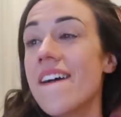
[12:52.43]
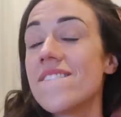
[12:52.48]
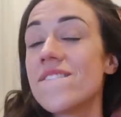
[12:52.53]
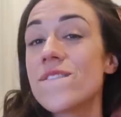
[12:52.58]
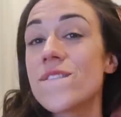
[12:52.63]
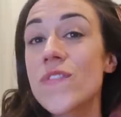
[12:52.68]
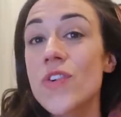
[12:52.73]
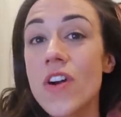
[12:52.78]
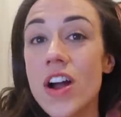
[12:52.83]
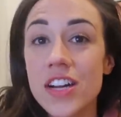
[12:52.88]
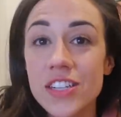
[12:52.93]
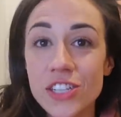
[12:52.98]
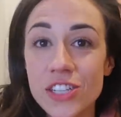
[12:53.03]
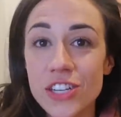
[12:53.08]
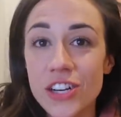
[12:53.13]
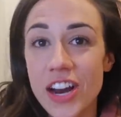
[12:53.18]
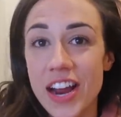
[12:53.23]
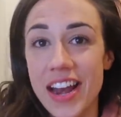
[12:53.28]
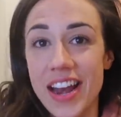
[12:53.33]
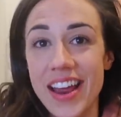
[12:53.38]
I'm
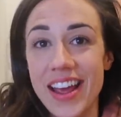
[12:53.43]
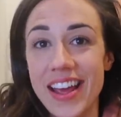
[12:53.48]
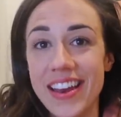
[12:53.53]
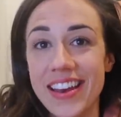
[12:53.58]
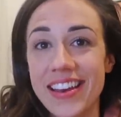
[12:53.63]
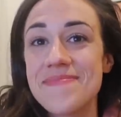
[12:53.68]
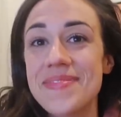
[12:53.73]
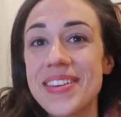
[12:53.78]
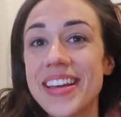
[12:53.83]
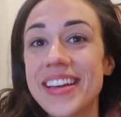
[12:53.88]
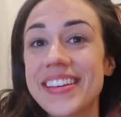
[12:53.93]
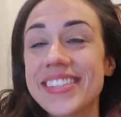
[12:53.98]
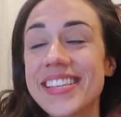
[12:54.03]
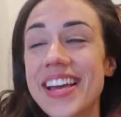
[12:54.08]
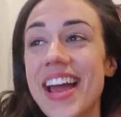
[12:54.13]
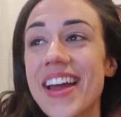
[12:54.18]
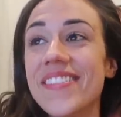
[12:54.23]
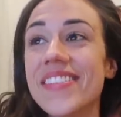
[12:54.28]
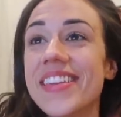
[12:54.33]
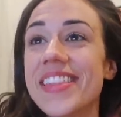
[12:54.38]
frustrated because
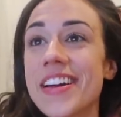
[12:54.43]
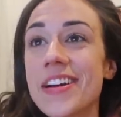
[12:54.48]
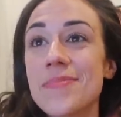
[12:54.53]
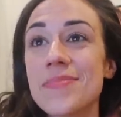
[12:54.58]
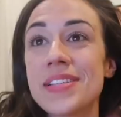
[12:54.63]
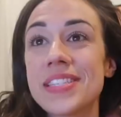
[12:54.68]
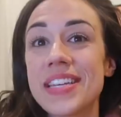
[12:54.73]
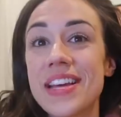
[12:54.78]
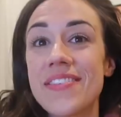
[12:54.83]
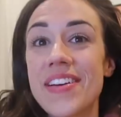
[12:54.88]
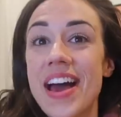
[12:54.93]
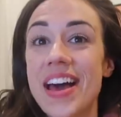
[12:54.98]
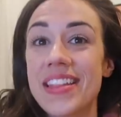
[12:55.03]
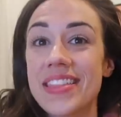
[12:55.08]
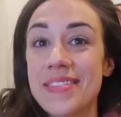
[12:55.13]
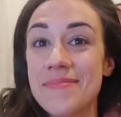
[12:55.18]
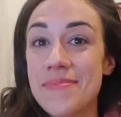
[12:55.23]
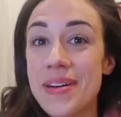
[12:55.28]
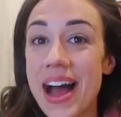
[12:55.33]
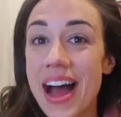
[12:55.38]
every therapist I've had
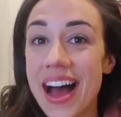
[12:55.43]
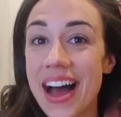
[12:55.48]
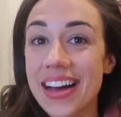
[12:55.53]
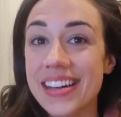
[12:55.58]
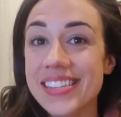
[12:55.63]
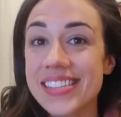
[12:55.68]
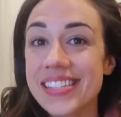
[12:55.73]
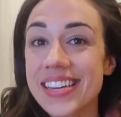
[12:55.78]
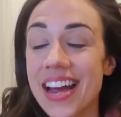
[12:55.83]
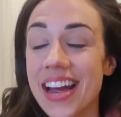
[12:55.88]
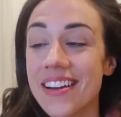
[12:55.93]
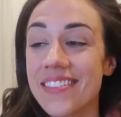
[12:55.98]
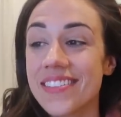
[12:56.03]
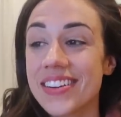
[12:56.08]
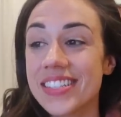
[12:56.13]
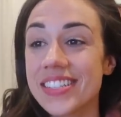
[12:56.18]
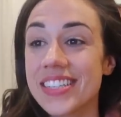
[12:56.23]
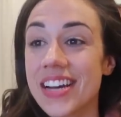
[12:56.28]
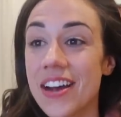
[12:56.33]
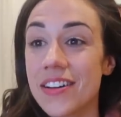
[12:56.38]
in the past, I
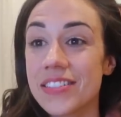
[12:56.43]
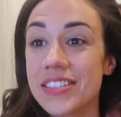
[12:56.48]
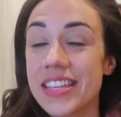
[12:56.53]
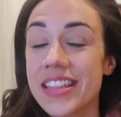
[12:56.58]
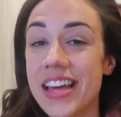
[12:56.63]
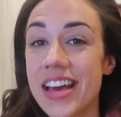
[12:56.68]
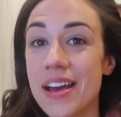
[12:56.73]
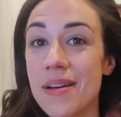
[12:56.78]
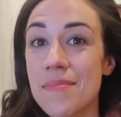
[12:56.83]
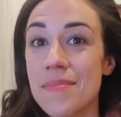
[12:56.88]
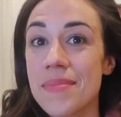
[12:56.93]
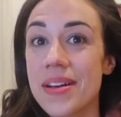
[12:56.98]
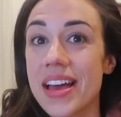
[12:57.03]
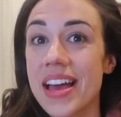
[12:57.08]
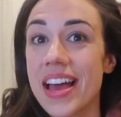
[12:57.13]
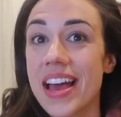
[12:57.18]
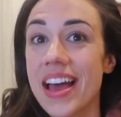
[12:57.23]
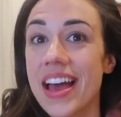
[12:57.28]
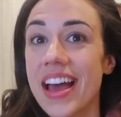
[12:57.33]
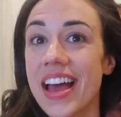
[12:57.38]
reach out to them
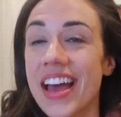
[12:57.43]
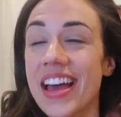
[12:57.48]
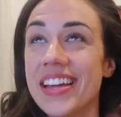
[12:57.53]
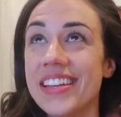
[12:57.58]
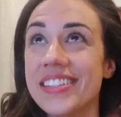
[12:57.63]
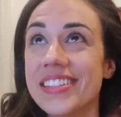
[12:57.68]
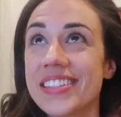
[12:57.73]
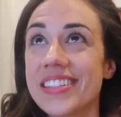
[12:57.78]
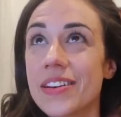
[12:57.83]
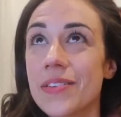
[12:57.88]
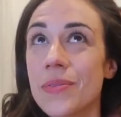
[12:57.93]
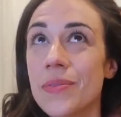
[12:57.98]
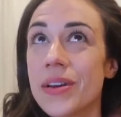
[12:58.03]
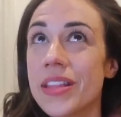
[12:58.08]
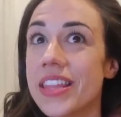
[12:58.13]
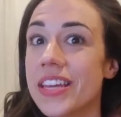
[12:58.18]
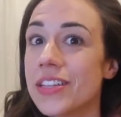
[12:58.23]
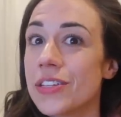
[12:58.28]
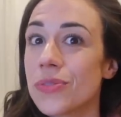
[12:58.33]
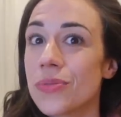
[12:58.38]
and
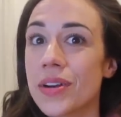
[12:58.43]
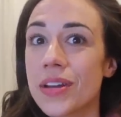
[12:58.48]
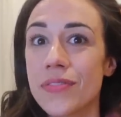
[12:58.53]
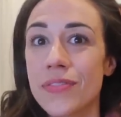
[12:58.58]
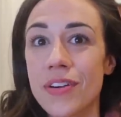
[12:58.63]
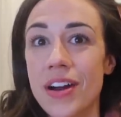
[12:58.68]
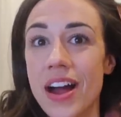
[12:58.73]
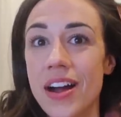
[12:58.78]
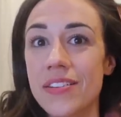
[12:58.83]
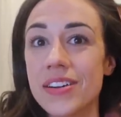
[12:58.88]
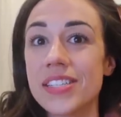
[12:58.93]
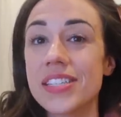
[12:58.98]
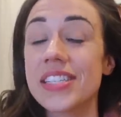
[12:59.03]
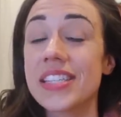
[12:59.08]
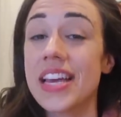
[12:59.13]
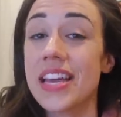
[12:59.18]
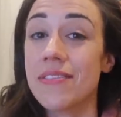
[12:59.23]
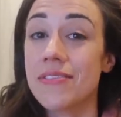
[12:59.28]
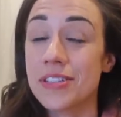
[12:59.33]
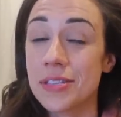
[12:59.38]
within twenty-four hours
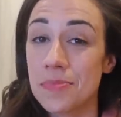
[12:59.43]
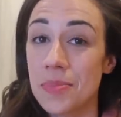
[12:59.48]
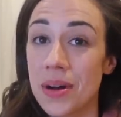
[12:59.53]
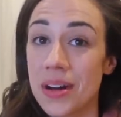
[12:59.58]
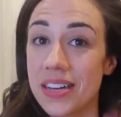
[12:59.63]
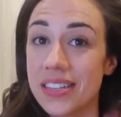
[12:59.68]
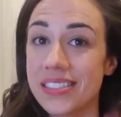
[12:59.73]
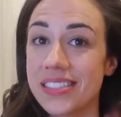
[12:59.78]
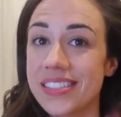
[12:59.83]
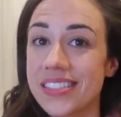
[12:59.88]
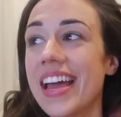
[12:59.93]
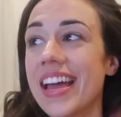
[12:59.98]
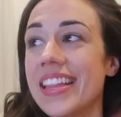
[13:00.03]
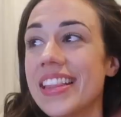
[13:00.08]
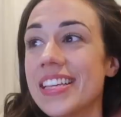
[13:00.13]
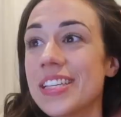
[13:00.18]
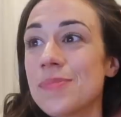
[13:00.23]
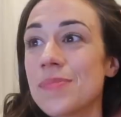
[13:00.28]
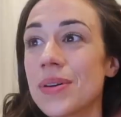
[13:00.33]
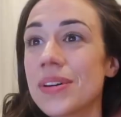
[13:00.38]
they respond.
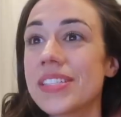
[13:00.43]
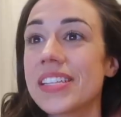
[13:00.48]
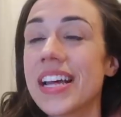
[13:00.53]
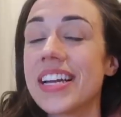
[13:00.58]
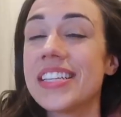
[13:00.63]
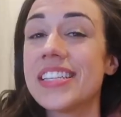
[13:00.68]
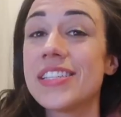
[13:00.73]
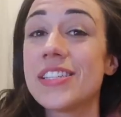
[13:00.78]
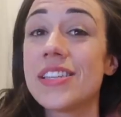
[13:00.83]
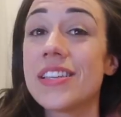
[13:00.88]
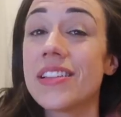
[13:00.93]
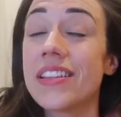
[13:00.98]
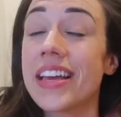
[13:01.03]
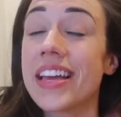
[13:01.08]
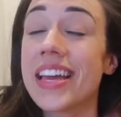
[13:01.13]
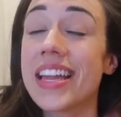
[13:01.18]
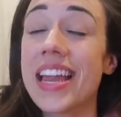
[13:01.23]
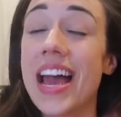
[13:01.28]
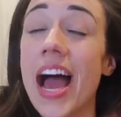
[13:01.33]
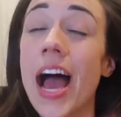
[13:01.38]
And this person, I did
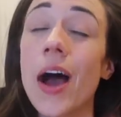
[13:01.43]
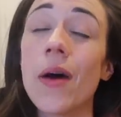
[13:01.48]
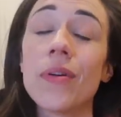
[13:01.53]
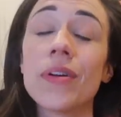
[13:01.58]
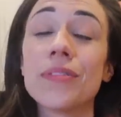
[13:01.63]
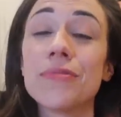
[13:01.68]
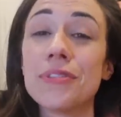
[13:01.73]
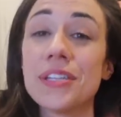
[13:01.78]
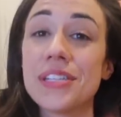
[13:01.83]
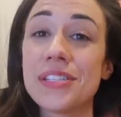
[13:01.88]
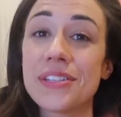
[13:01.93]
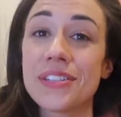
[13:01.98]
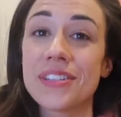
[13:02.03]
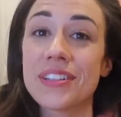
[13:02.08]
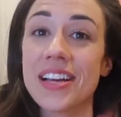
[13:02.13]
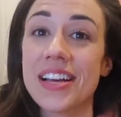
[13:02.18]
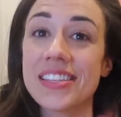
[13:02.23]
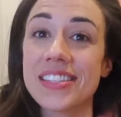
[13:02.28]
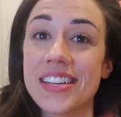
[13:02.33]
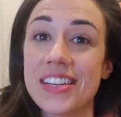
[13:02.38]
like an hour of
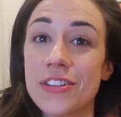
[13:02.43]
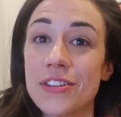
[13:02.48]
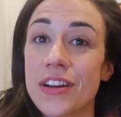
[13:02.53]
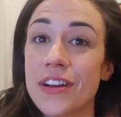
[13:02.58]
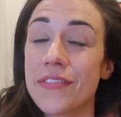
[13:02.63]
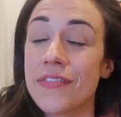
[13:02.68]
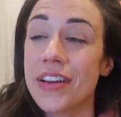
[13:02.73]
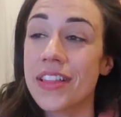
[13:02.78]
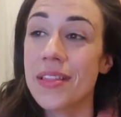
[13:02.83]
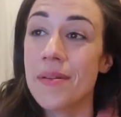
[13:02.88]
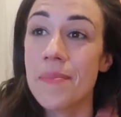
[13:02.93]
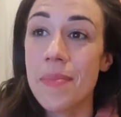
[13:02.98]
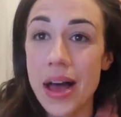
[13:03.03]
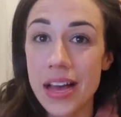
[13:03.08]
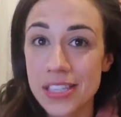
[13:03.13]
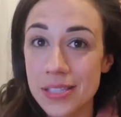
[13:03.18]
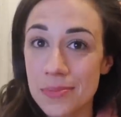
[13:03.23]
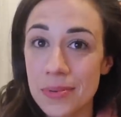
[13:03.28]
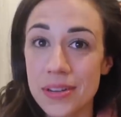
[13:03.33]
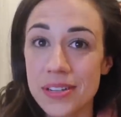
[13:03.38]
research last night trying to find the
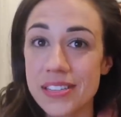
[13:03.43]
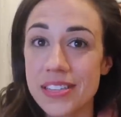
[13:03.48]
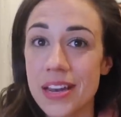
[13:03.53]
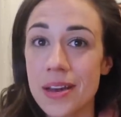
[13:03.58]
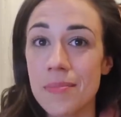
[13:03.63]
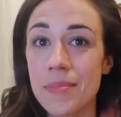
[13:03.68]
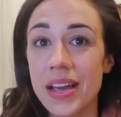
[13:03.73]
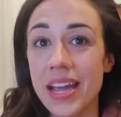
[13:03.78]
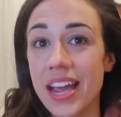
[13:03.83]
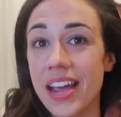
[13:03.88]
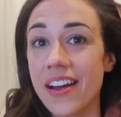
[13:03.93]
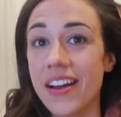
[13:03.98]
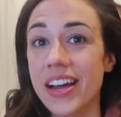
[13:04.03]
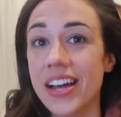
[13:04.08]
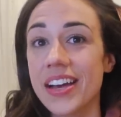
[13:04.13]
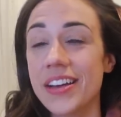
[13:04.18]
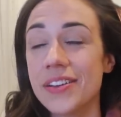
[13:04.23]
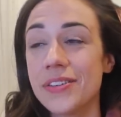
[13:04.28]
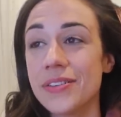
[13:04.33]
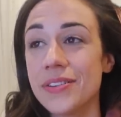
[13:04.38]
best person in my
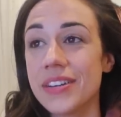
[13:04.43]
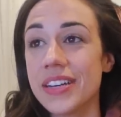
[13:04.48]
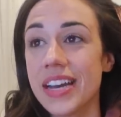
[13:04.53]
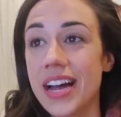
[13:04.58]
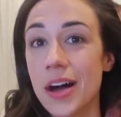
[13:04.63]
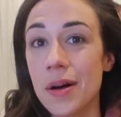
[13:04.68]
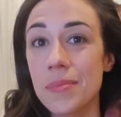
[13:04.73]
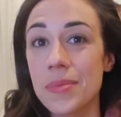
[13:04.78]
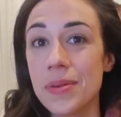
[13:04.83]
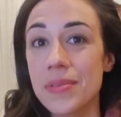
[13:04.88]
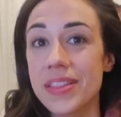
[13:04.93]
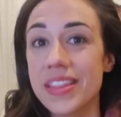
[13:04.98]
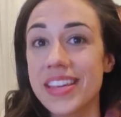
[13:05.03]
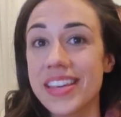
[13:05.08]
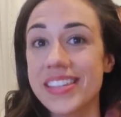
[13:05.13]
area who could help me with